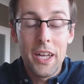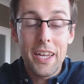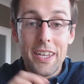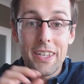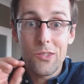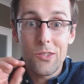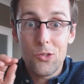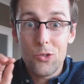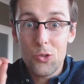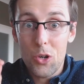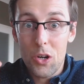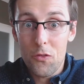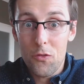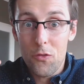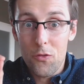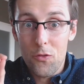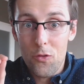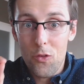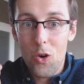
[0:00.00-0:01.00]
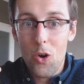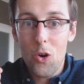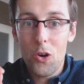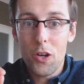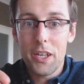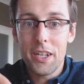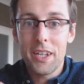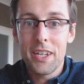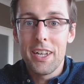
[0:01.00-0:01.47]
is to
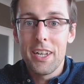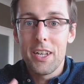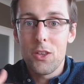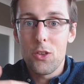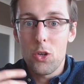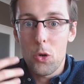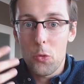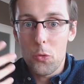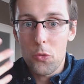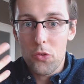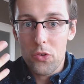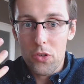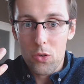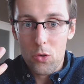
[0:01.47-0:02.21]
avoid those